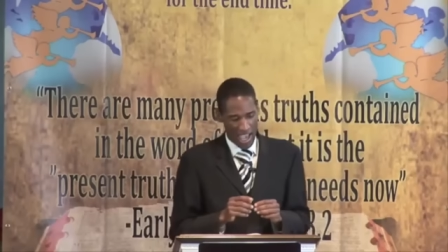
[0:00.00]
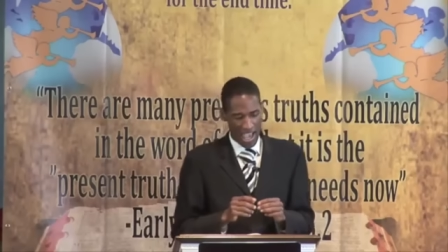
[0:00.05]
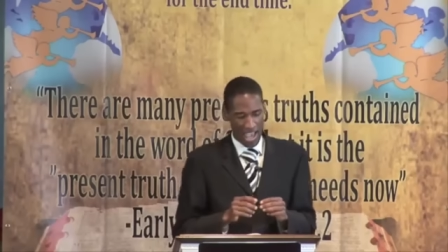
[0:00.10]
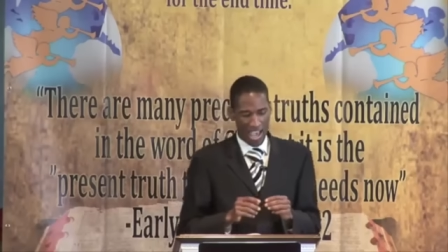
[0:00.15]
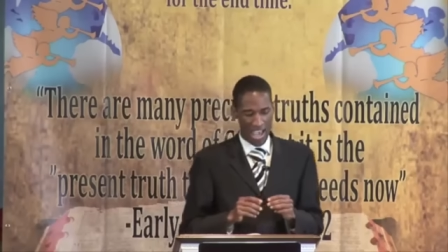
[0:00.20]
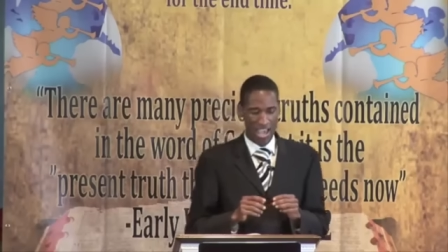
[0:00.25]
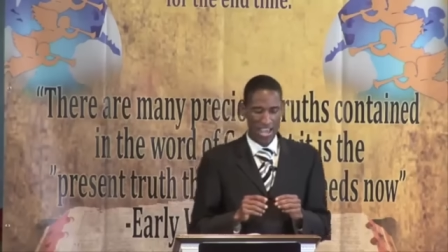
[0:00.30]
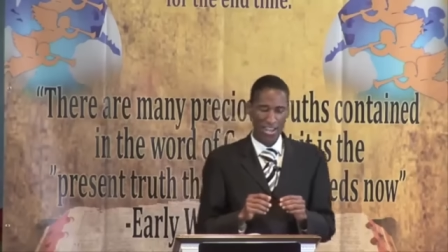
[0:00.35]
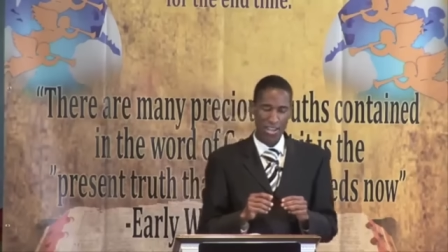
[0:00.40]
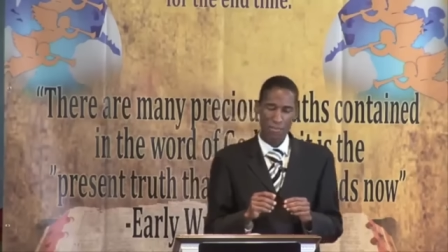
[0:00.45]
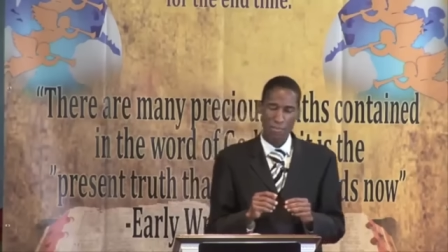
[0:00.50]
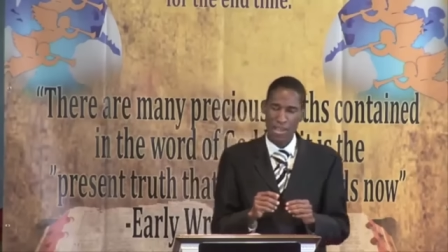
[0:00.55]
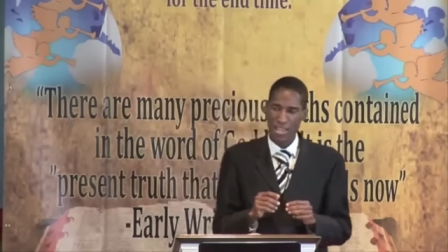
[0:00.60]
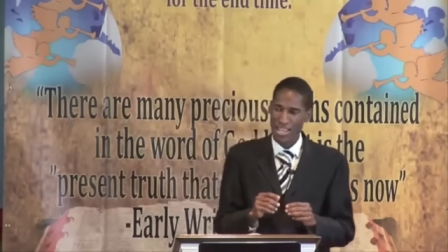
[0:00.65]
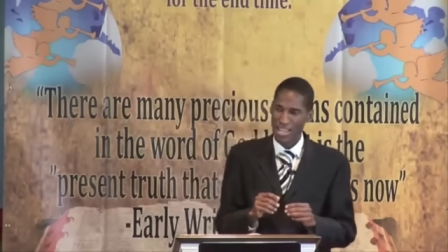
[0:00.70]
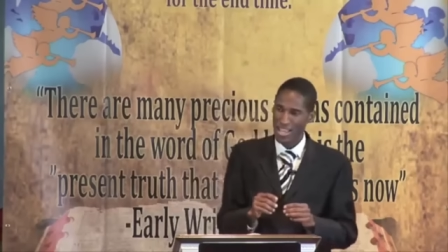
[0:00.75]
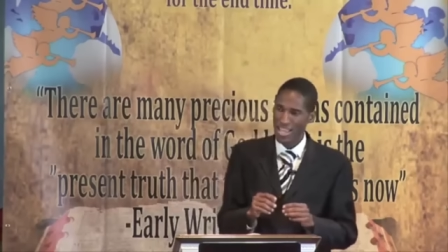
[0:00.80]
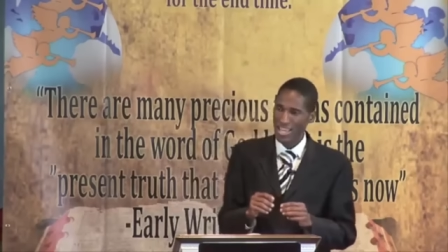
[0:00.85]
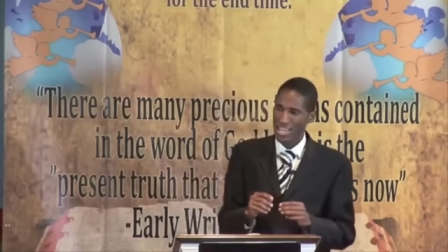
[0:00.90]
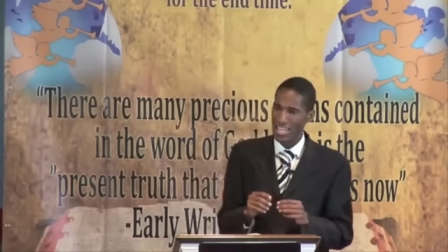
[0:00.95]
and uh,
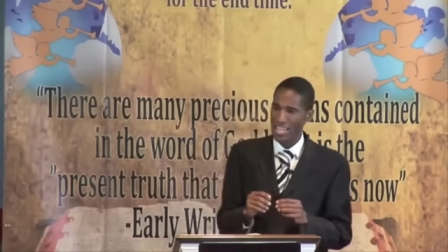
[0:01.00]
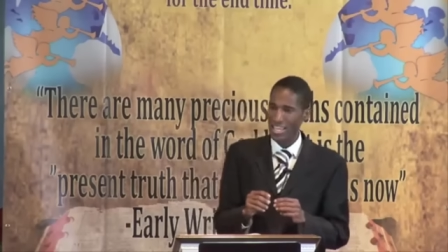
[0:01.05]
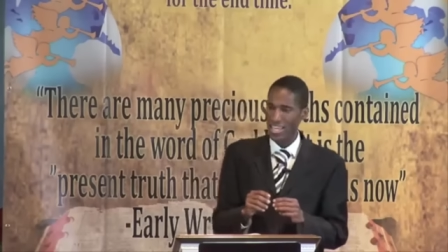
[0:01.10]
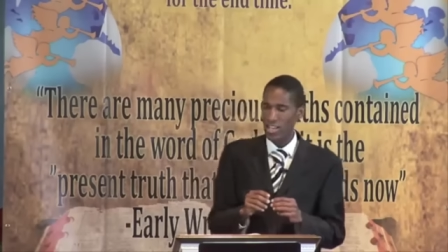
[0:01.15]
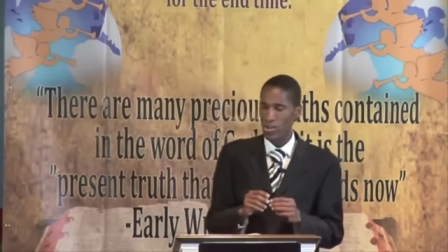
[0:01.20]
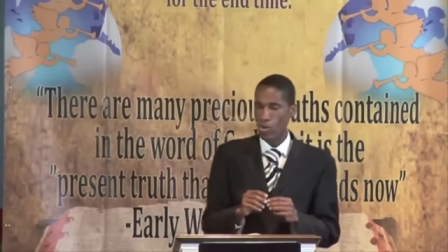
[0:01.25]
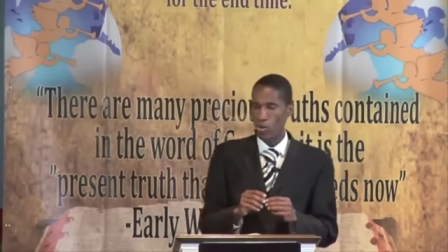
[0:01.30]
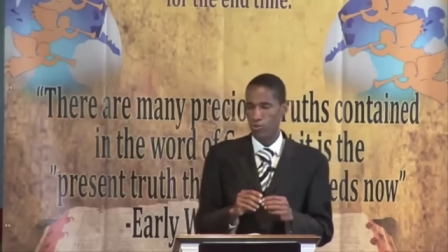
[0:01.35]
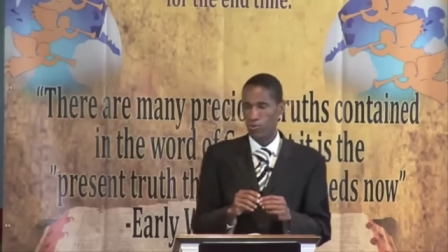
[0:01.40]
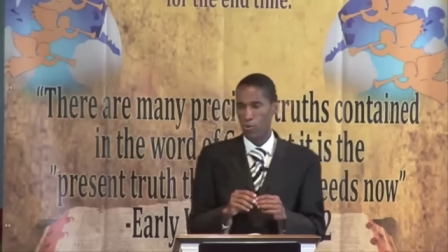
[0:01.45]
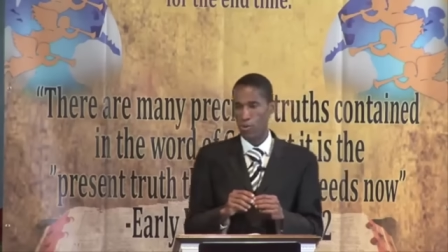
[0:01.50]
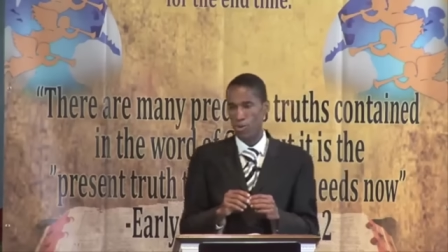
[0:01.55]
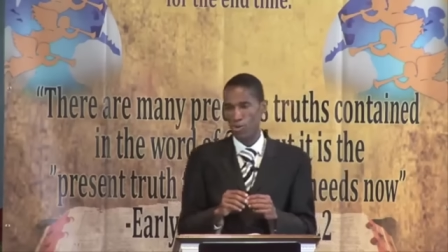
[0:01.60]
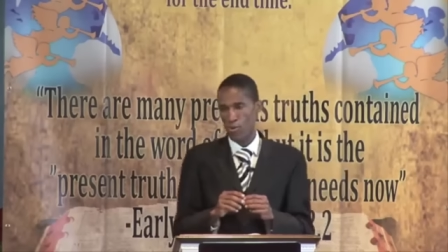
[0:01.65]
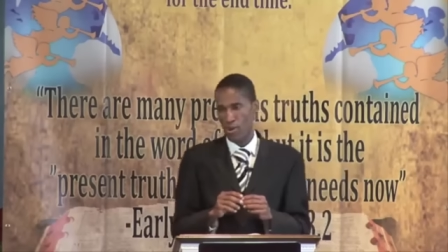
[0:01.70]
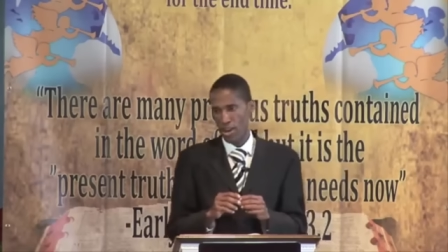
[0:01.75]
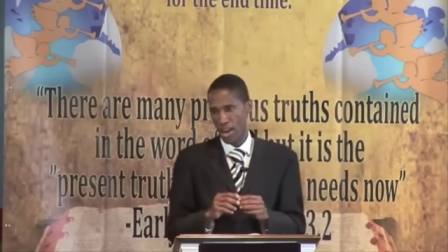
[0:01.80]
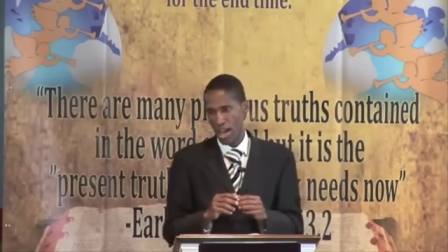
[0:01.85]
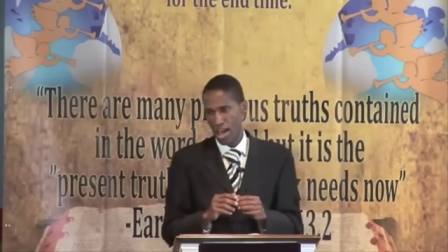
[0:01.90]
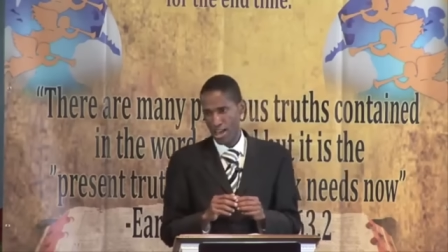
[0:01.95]
making it illegal for
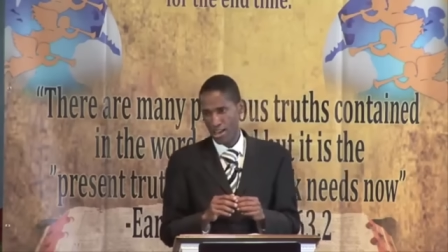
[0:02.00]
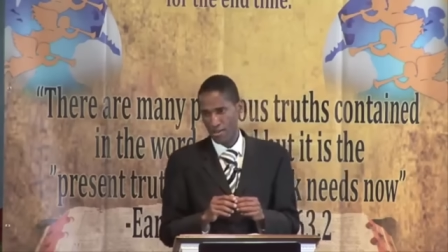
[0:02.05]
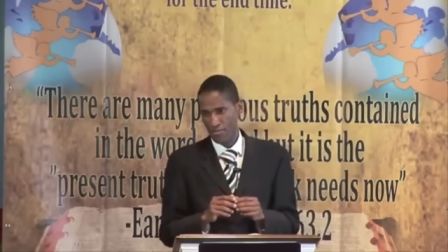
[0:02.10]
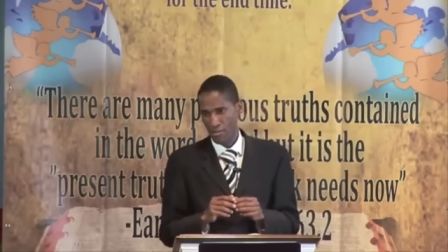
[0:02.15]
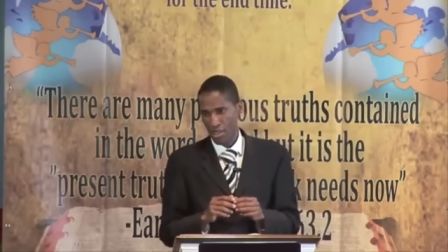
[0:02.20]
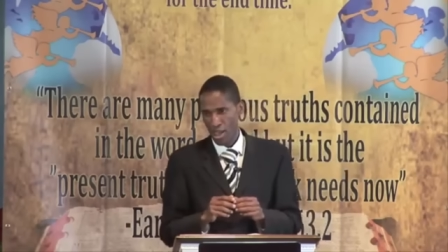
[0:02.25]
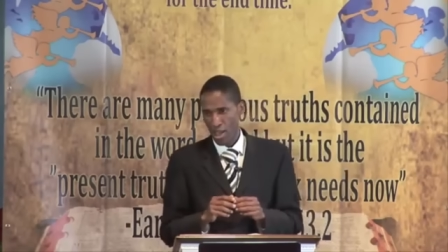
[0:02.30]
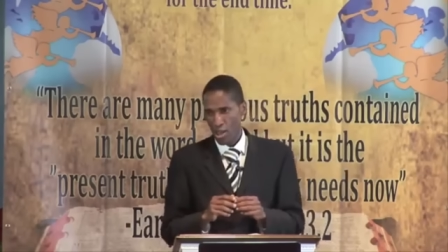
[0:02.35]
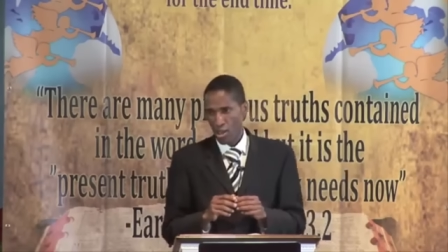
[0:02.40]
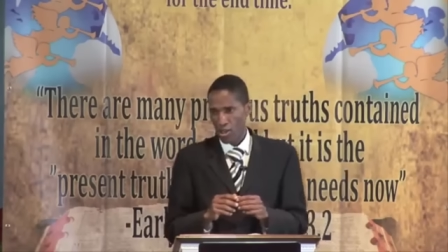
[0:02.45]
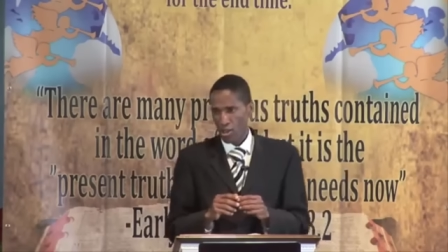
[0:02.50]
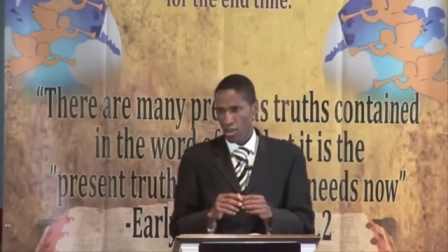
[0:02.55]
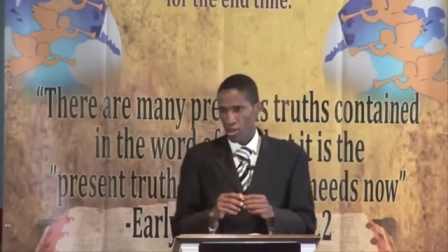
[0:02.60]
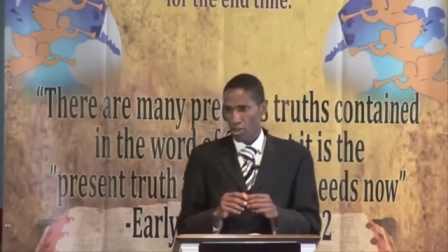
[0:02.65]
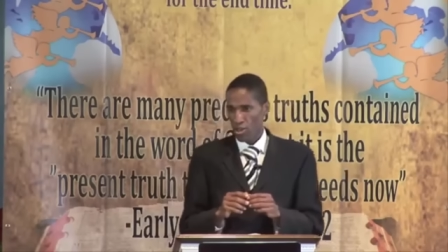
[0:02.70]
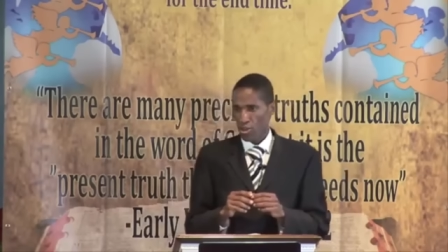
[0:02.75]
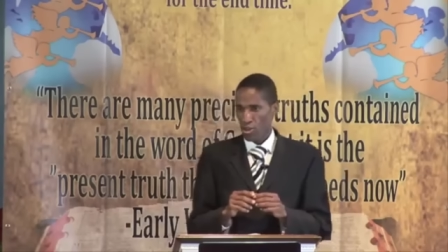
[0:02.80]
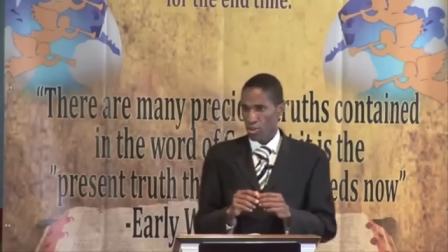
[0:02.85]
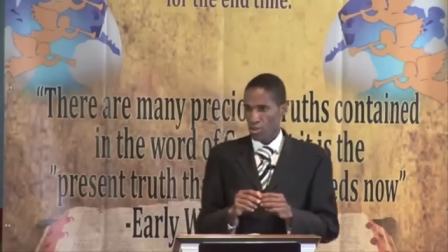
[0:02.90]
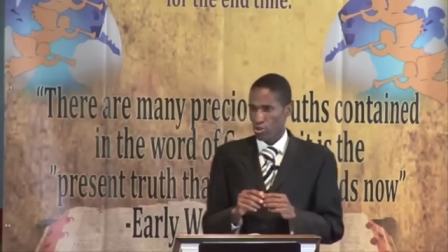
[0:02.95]
you and I
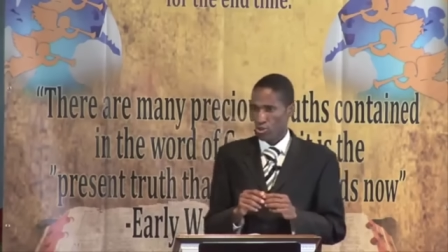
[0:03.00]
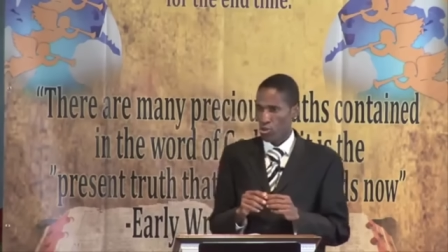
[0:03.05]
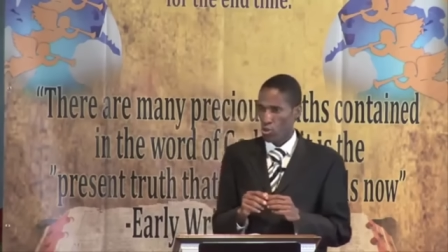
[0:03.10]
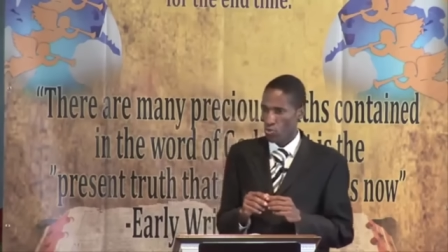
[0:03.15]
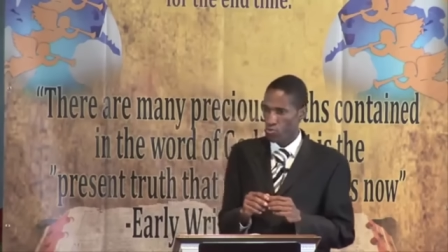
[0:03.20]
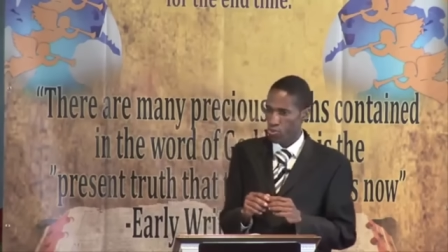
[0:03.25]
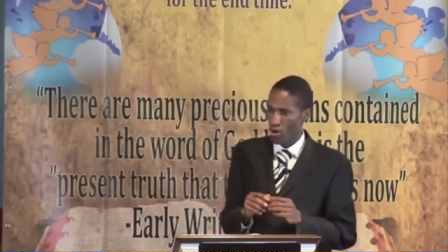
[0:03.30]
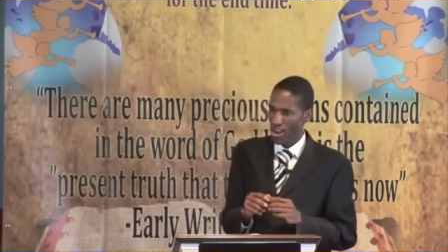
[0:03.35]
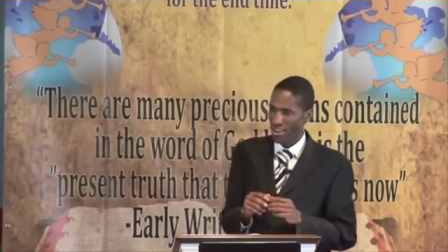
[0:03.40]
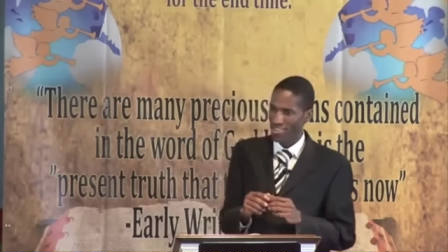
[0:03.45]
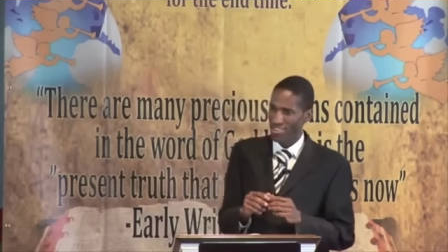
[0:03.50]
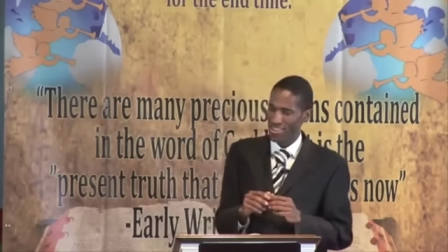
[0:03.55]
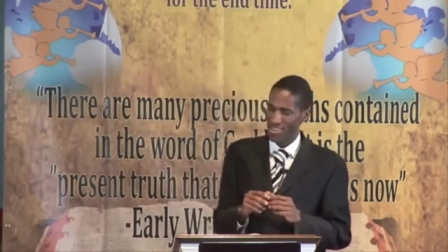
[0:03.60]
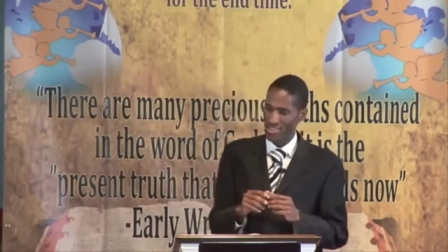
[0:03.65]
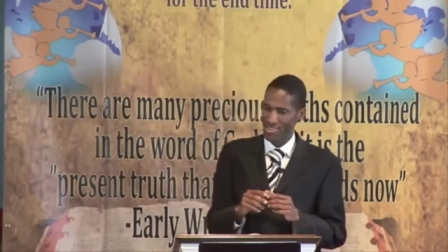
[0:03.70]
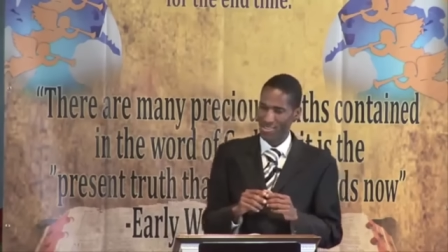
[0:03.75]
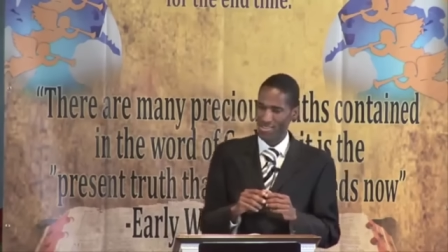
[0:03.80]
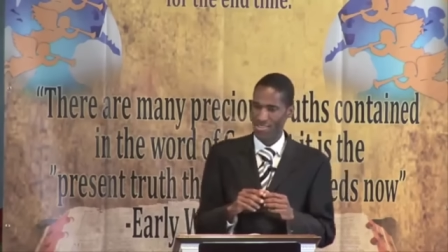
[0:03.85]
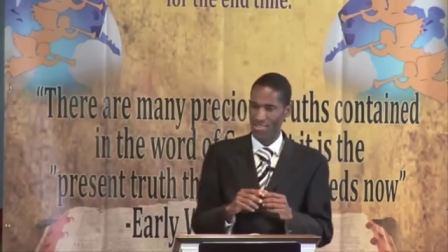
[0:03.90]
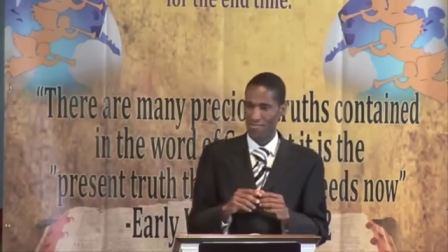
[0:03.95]
to
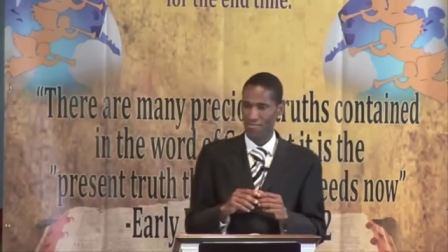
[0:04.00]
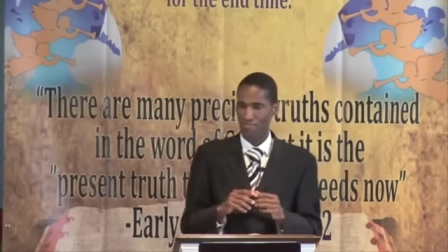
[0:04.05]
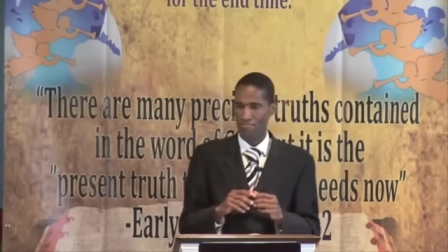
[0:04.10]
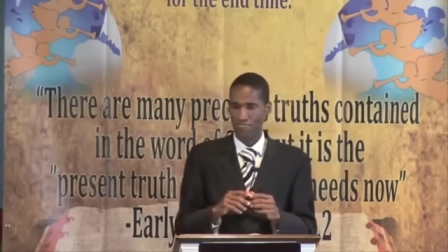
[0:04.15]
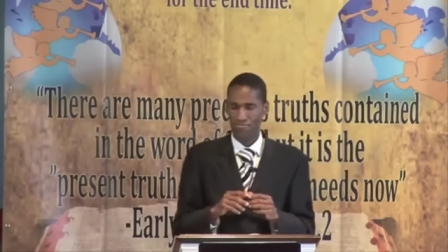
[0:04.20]
practice